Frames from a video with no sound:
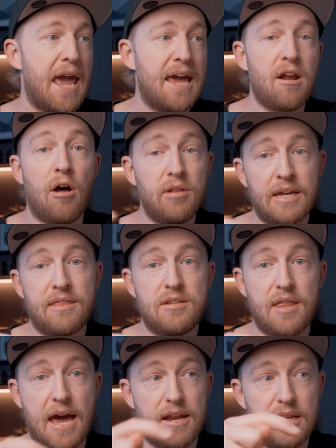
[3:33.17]
and I'll link
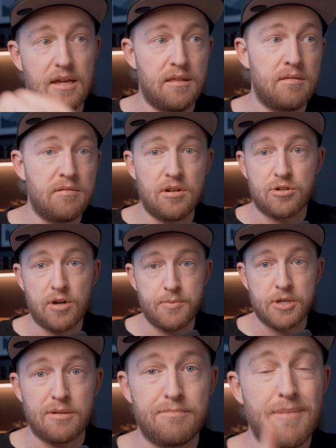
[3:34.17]
to that in the
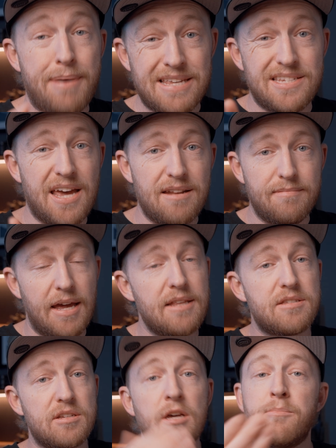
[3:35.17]
description. Best yet,
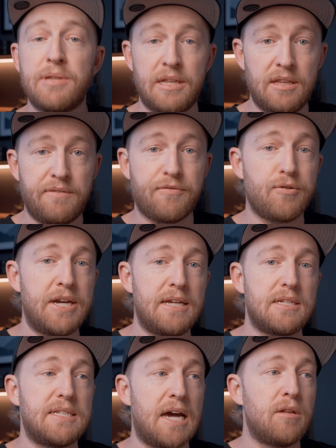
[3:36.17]
it's completely free
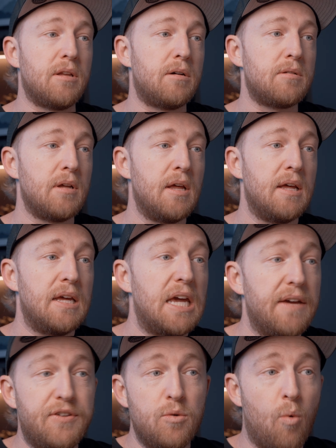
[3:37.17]
to download.
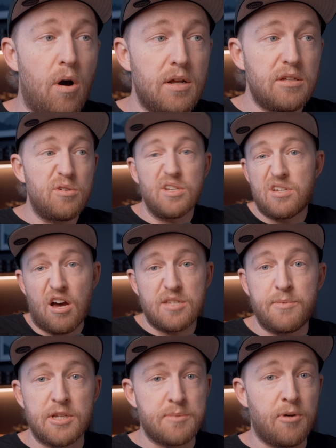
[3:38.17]
If you want, you can
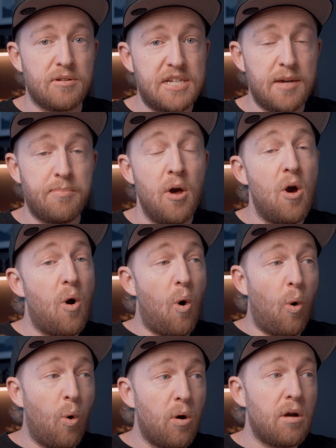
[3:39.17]
toss me a small tip,
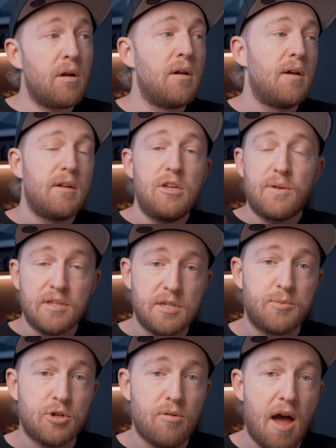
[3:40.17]
or you can
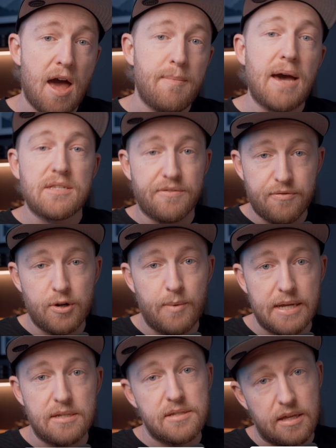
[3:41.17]
subscribe as a free
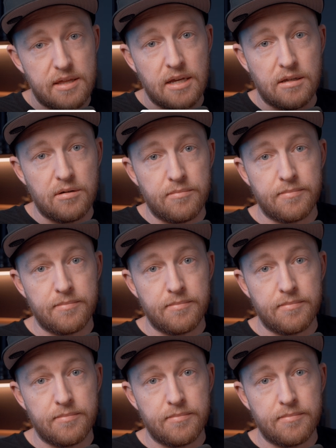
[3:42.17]
way to say thank you.